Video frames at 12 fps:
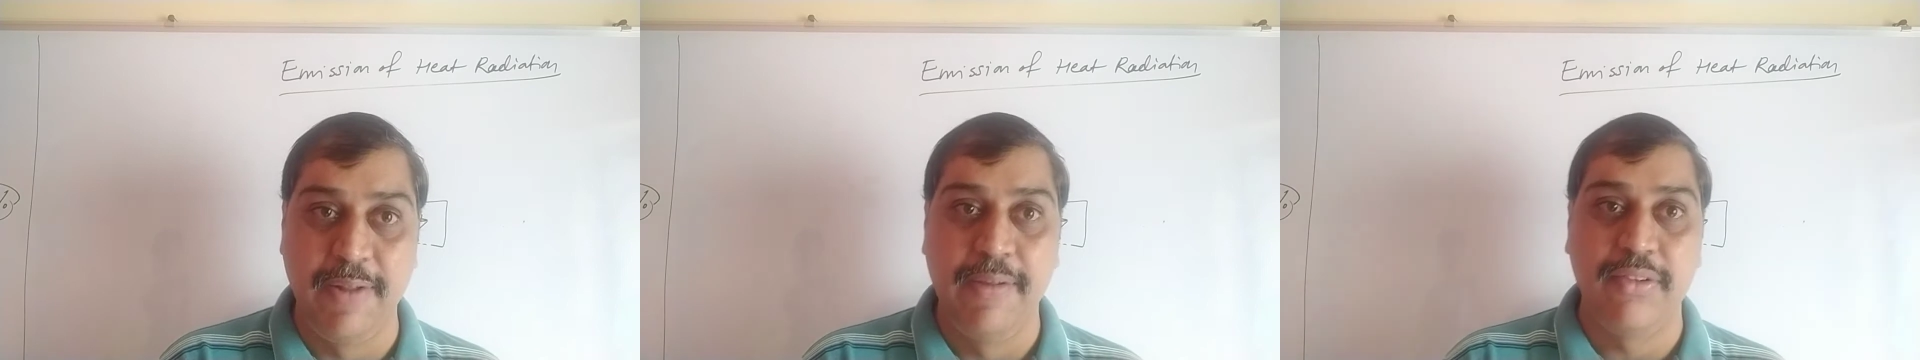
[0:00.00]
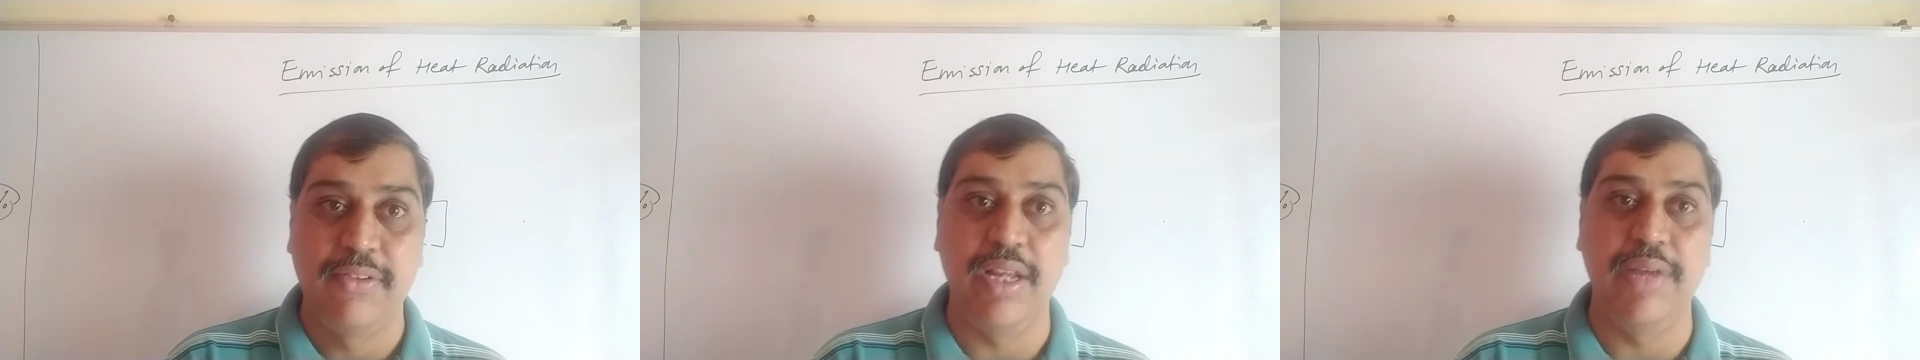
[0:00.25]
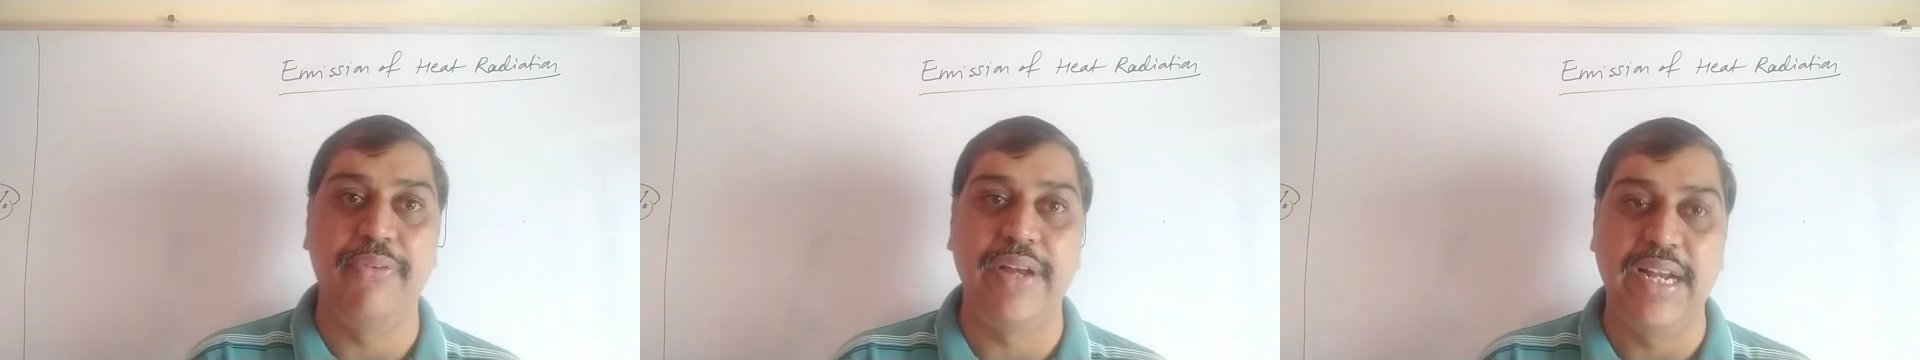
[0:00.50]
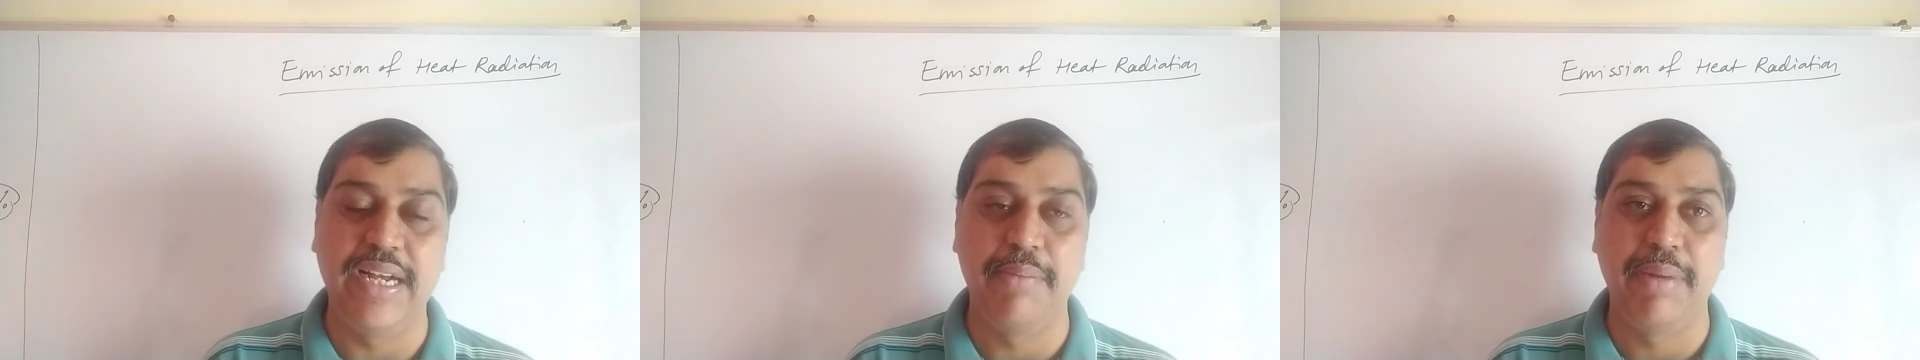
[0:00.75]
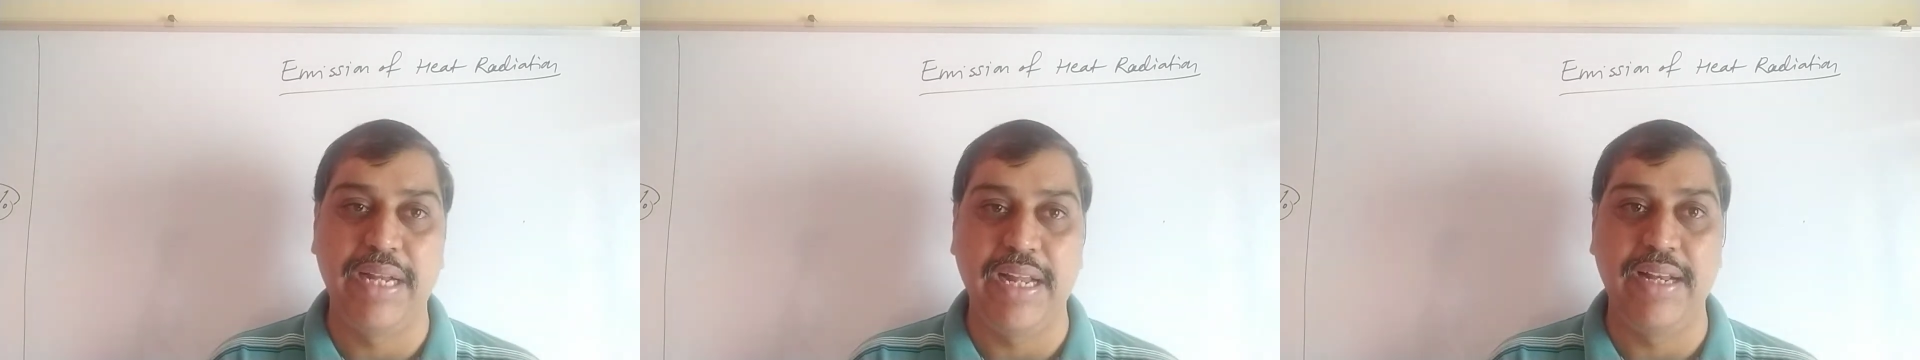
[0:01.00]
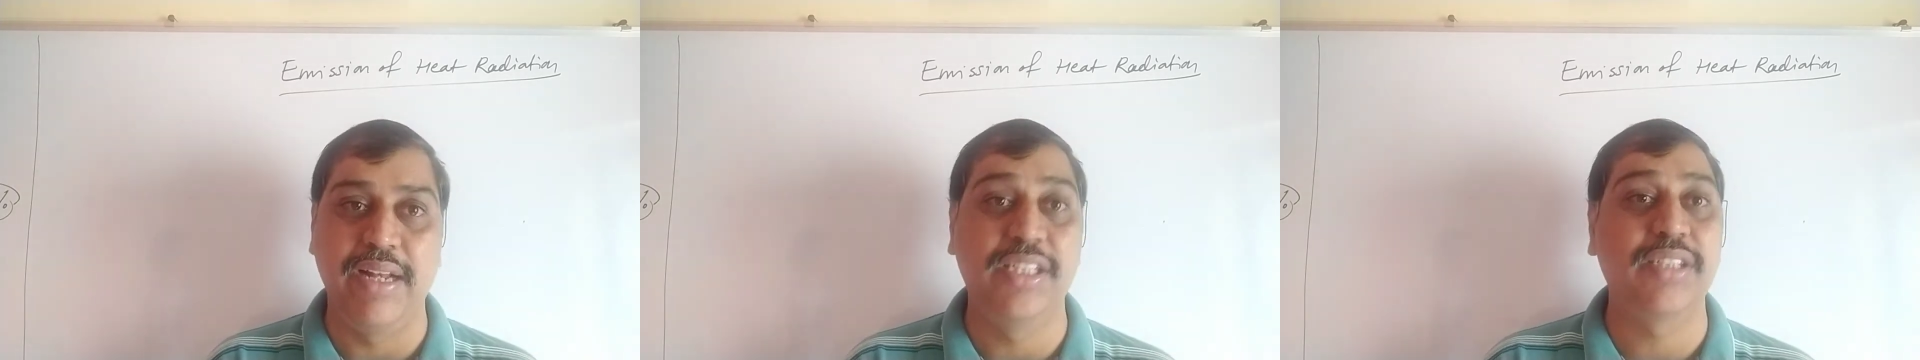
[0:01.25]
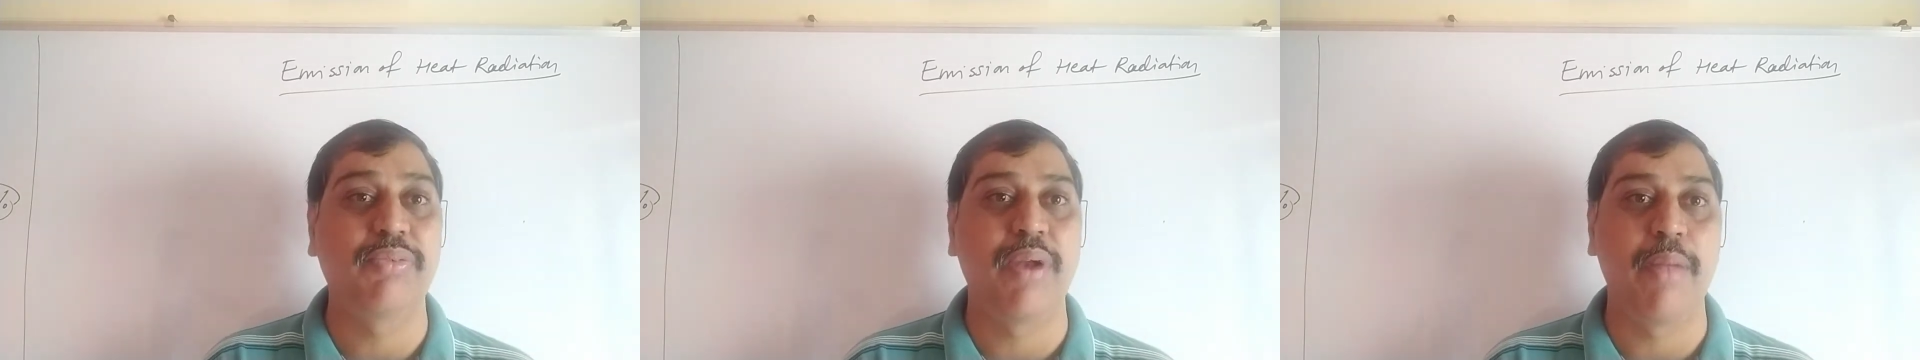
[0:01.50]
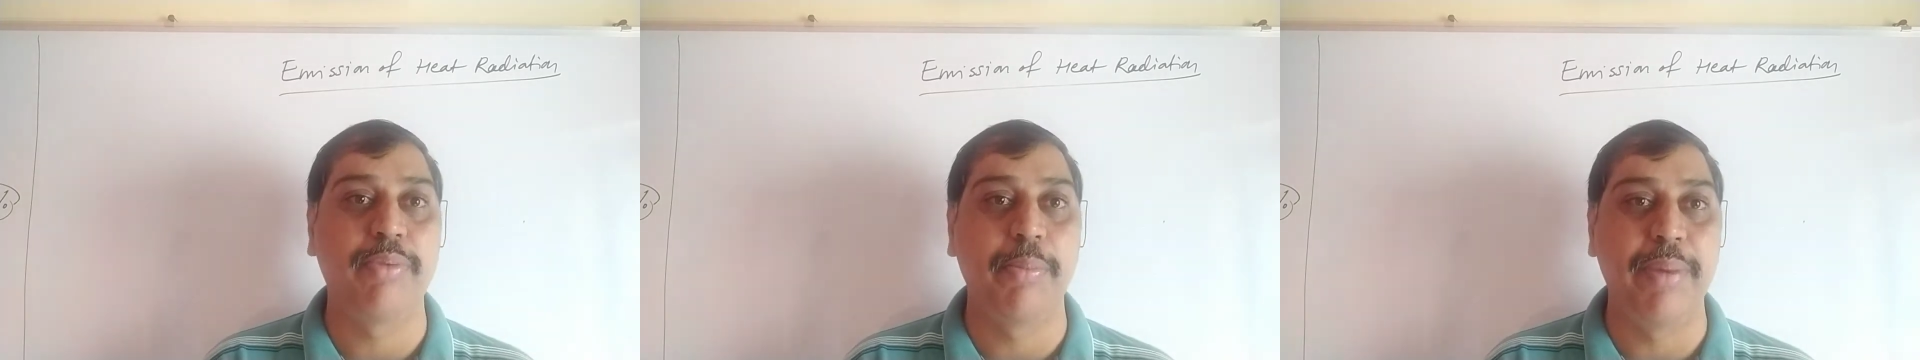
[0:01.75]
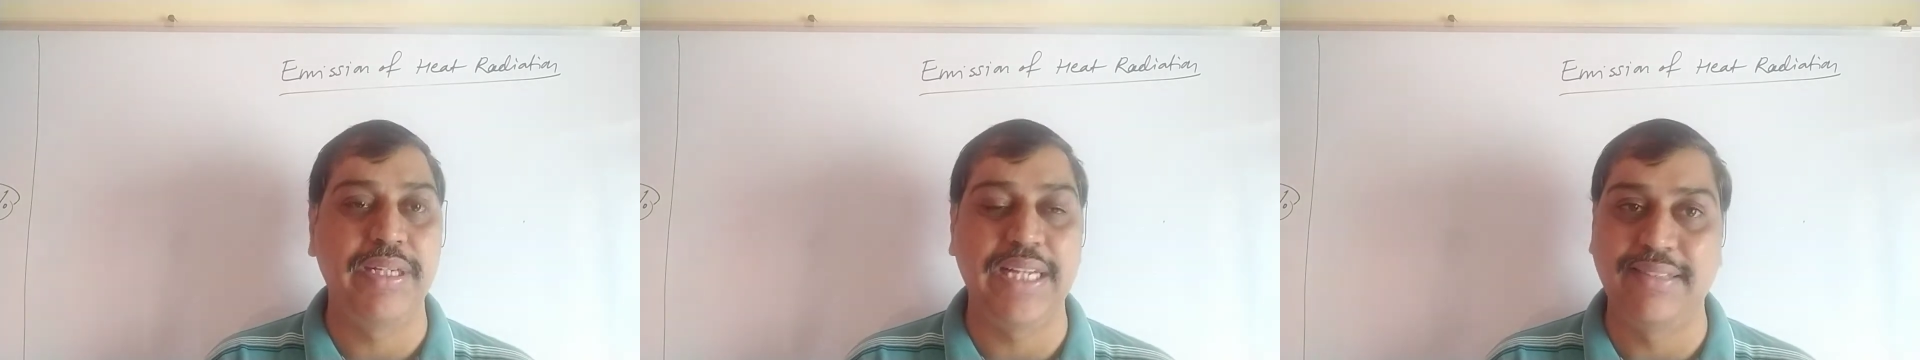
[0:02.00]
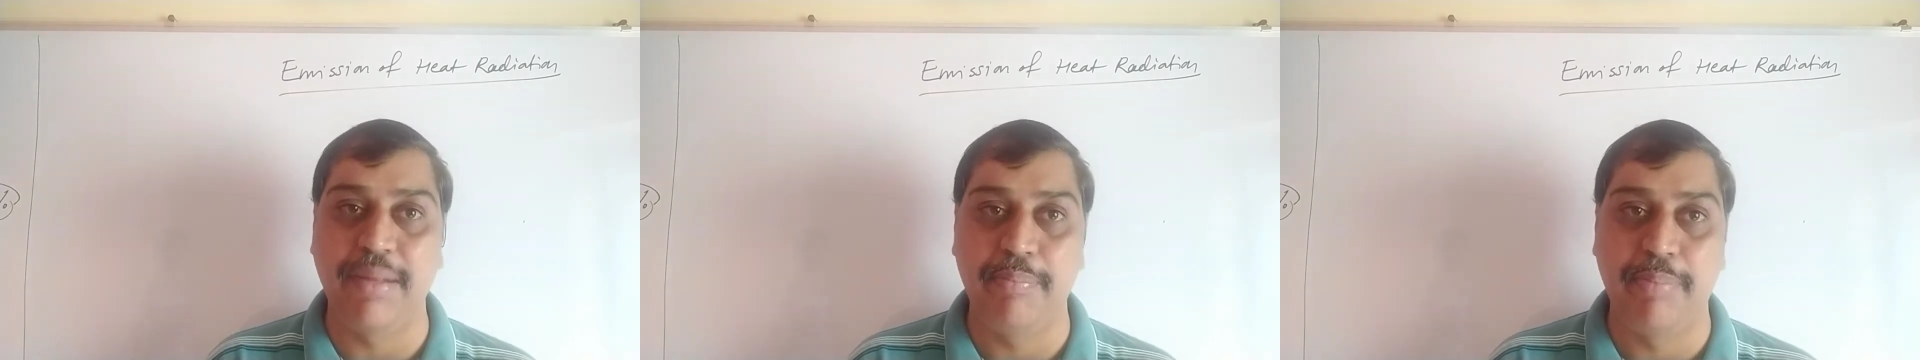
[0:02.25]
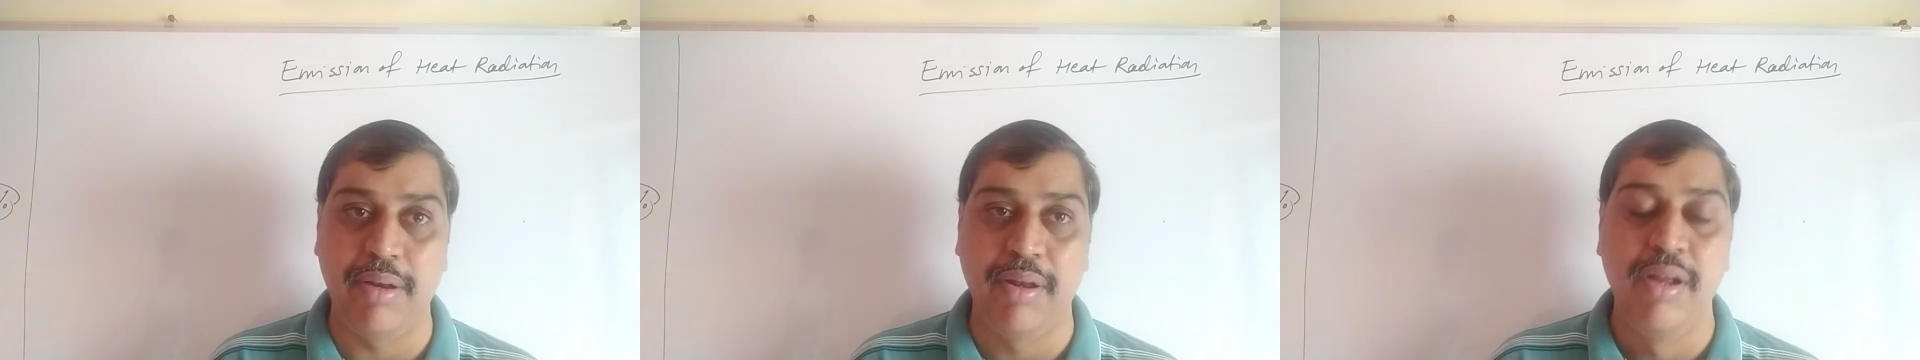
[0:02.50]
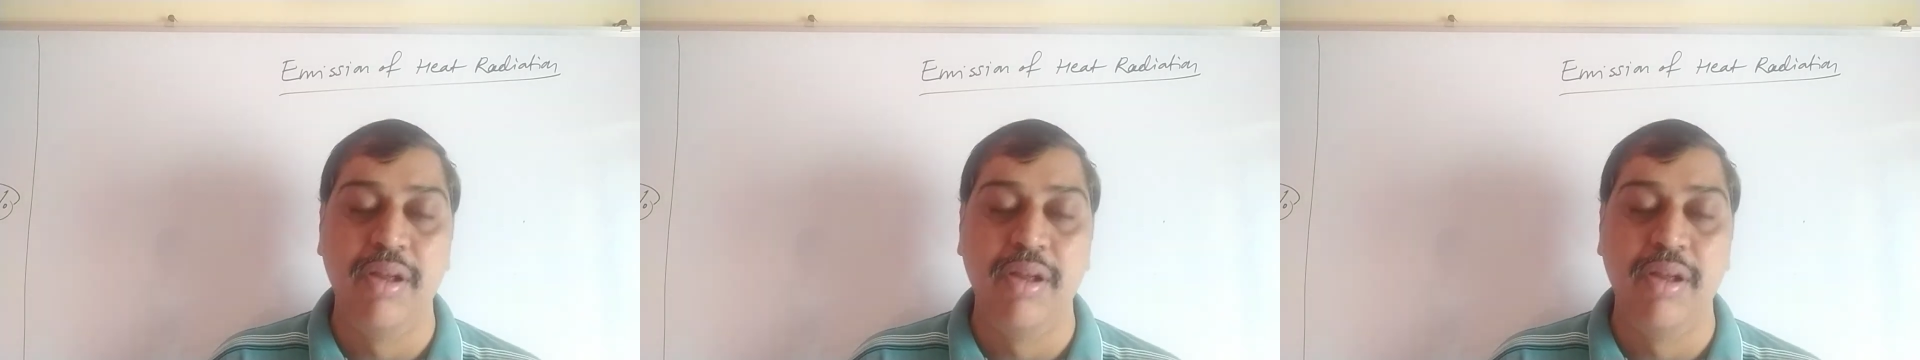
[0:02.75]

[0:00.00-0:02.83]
So if we hit a material, just one of the best example